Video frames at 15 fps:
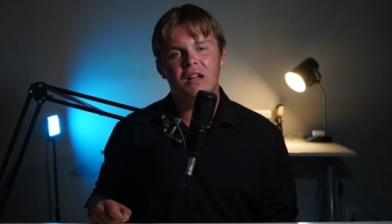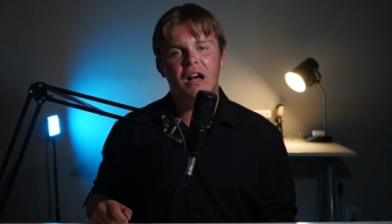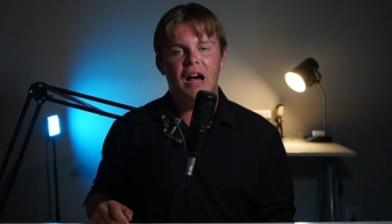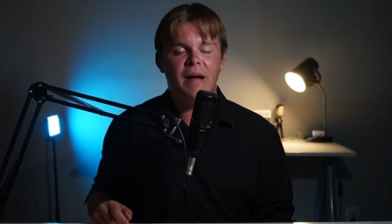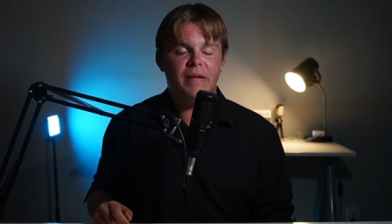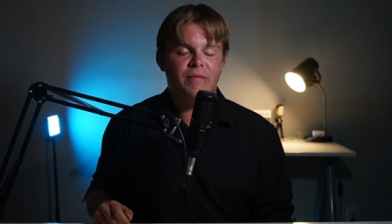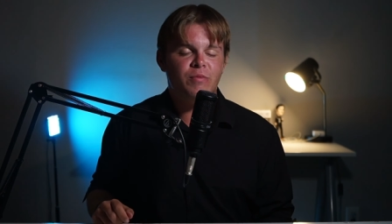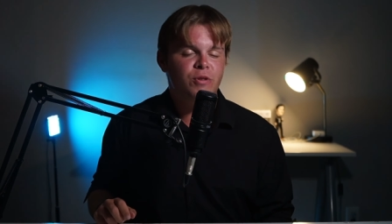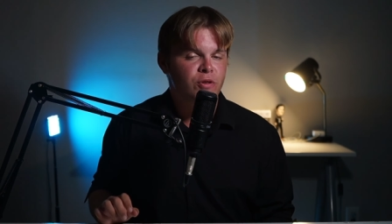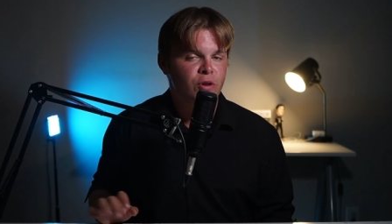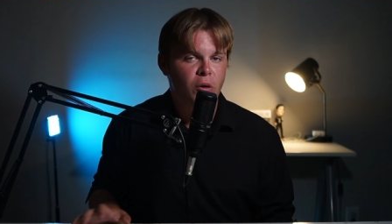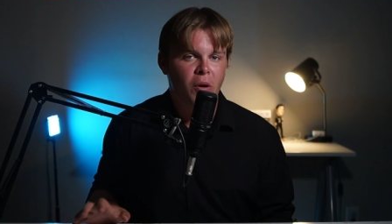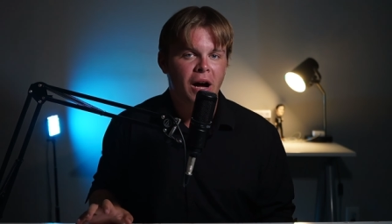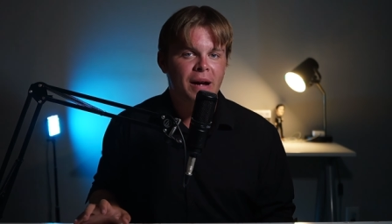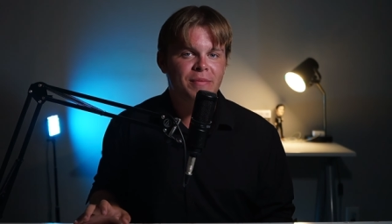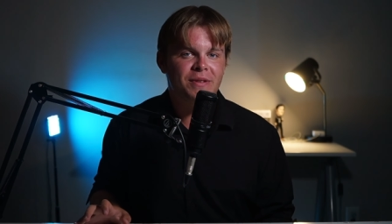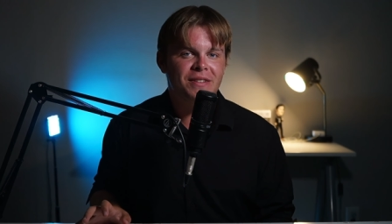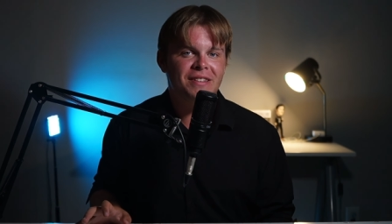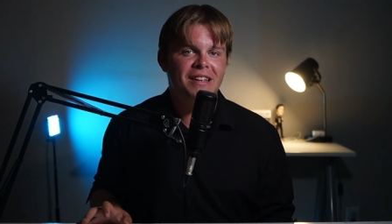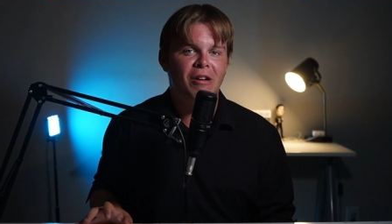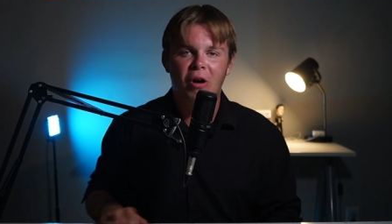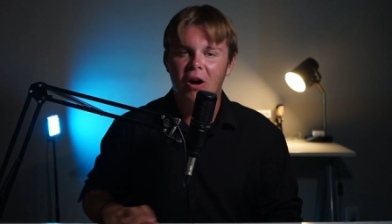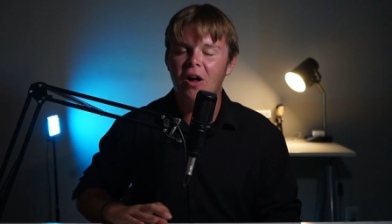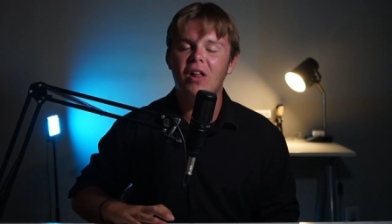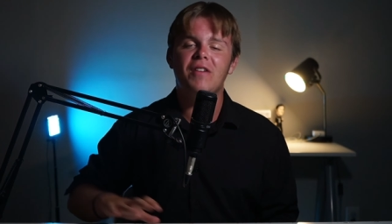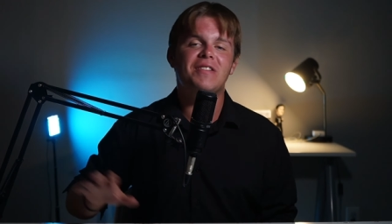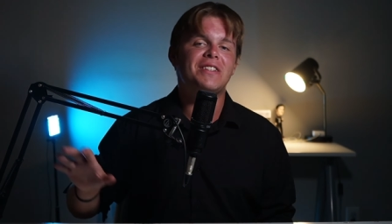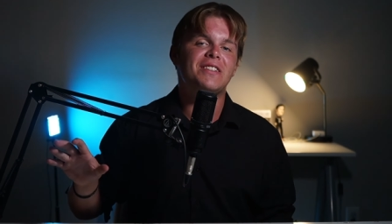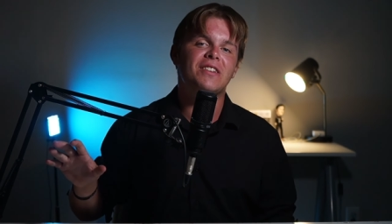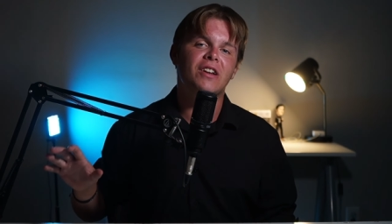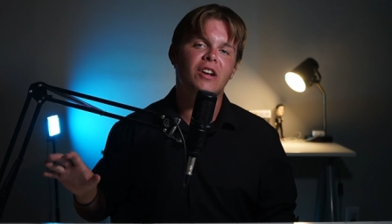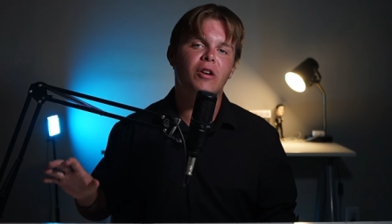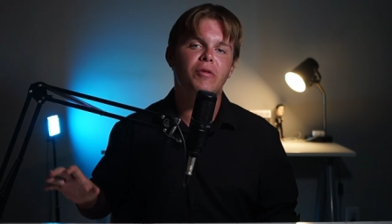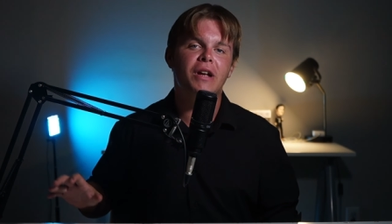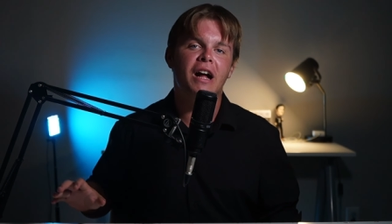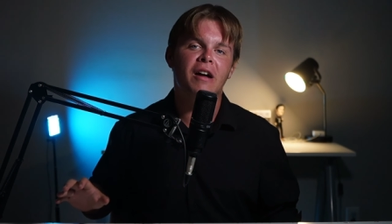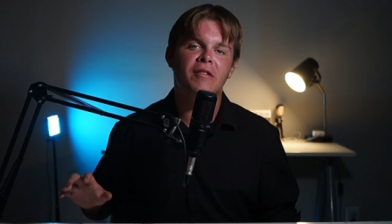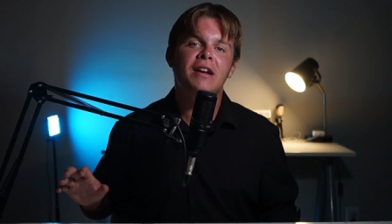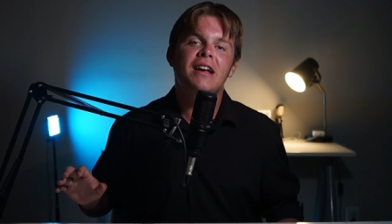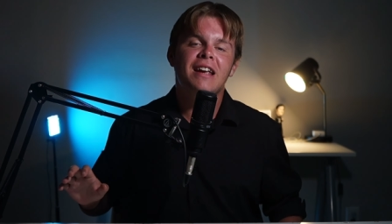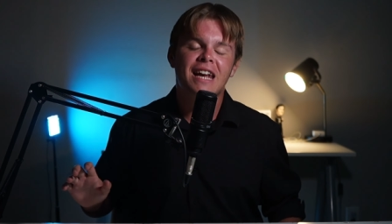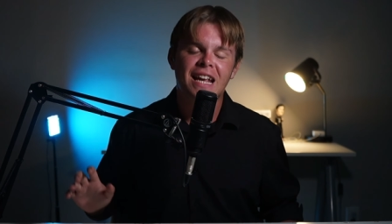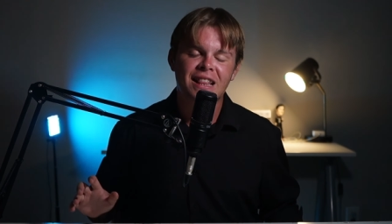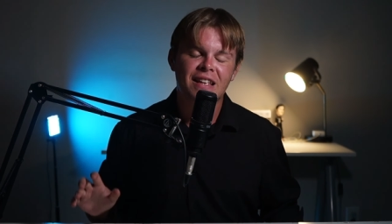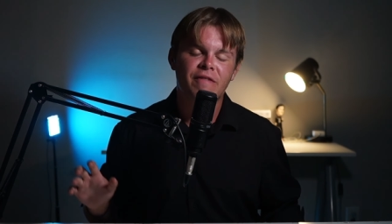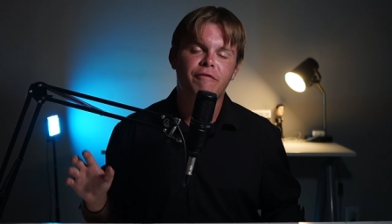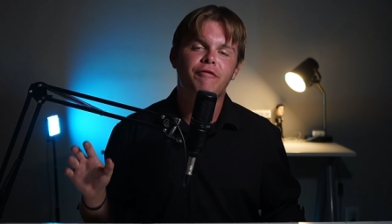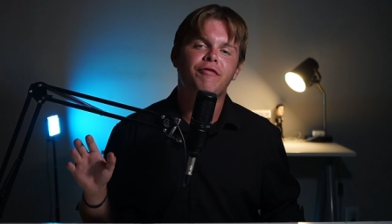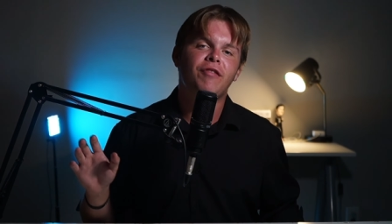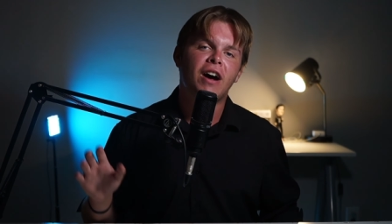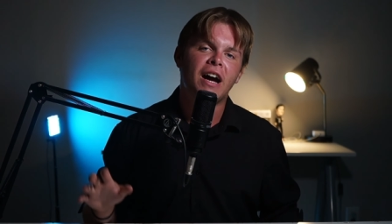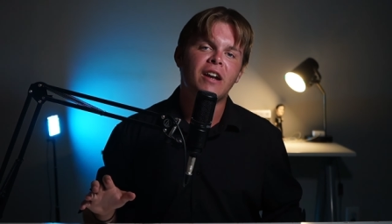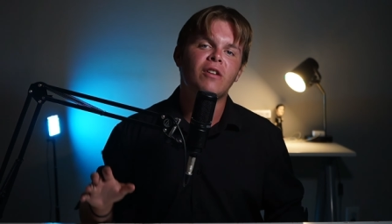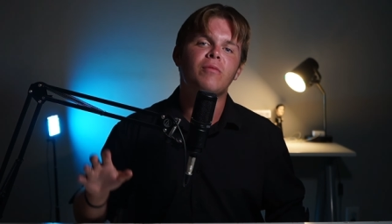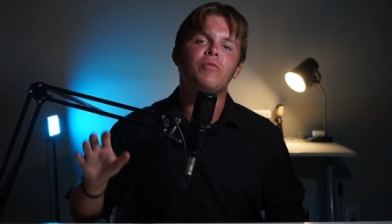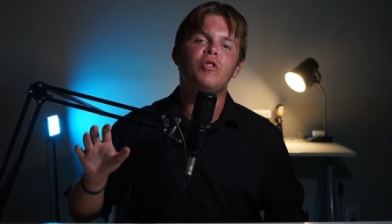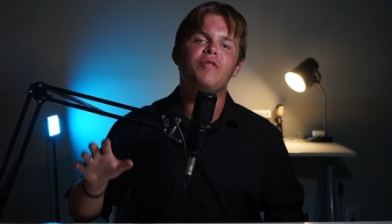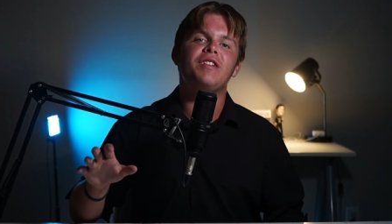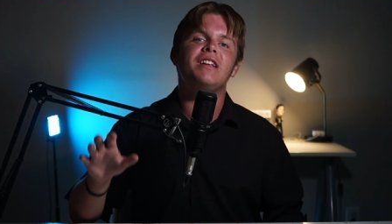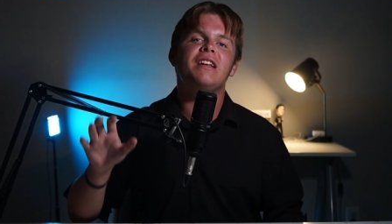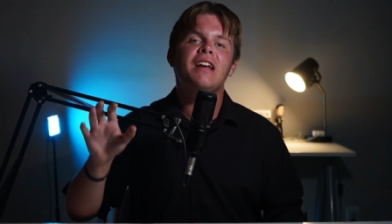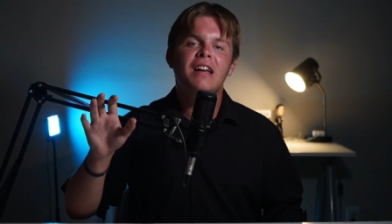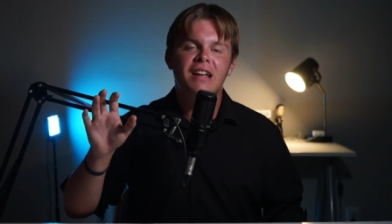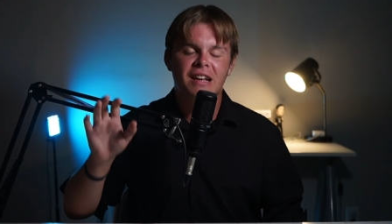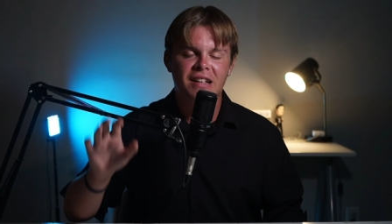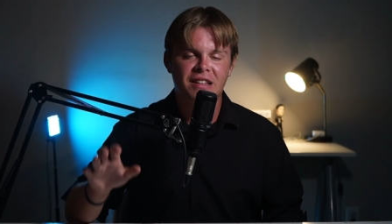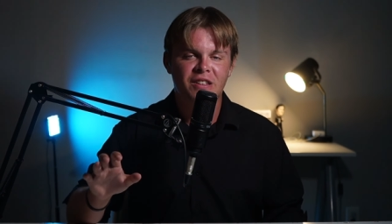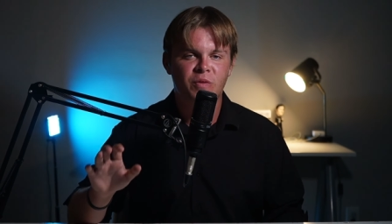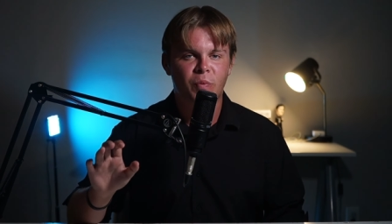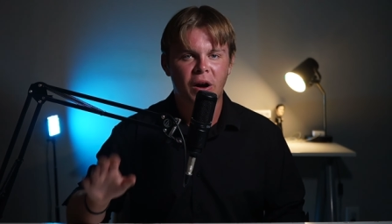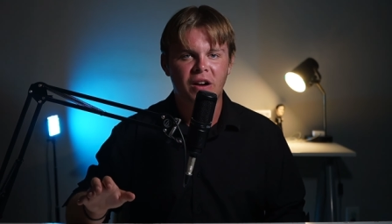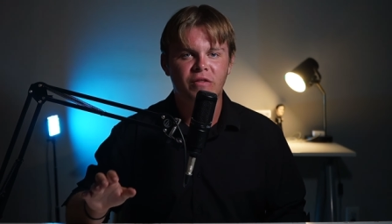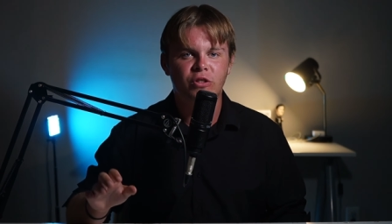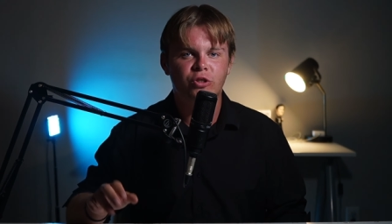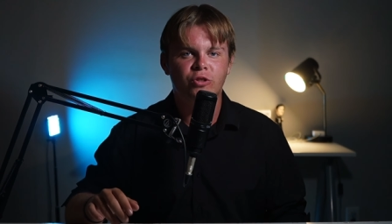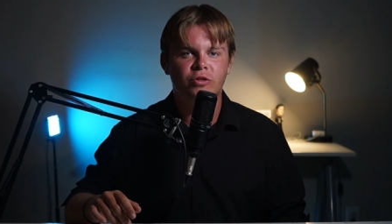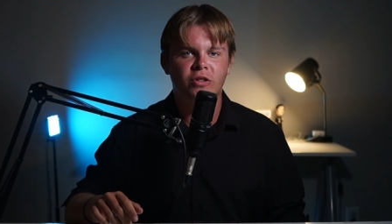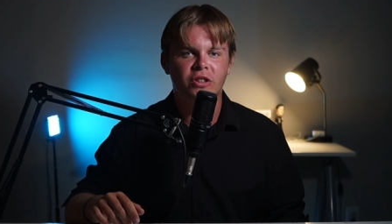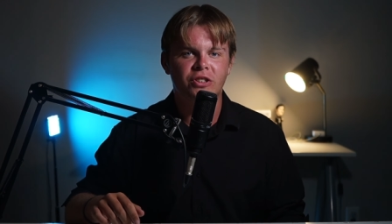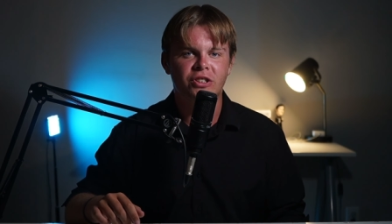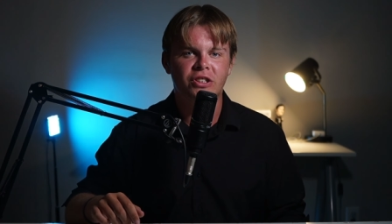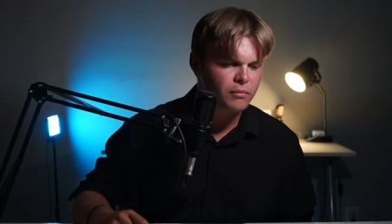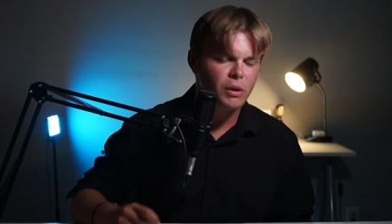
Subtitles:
I am so hyped to see how all of this is going to go down in the final movie in the Spider-Verse trilogy.